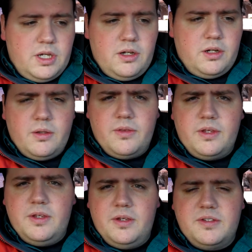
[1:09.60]
can. I don't
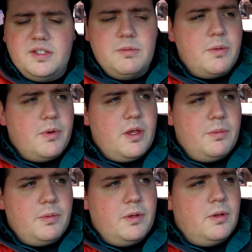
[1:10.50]
think you can see my
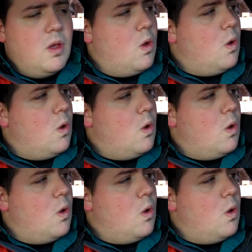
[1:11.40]
breath, but.